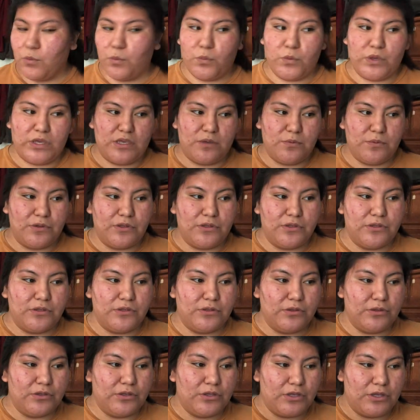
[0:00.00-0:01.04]
we will
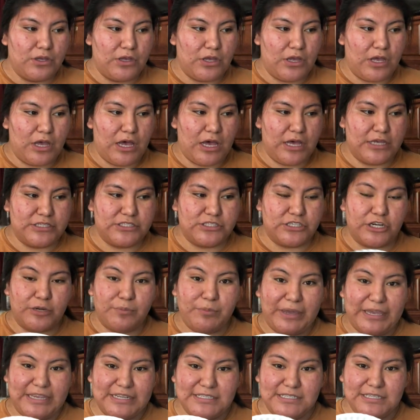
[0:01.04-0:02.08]
start
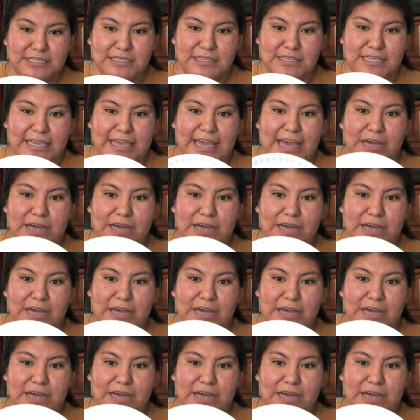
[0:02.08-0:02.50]
painting the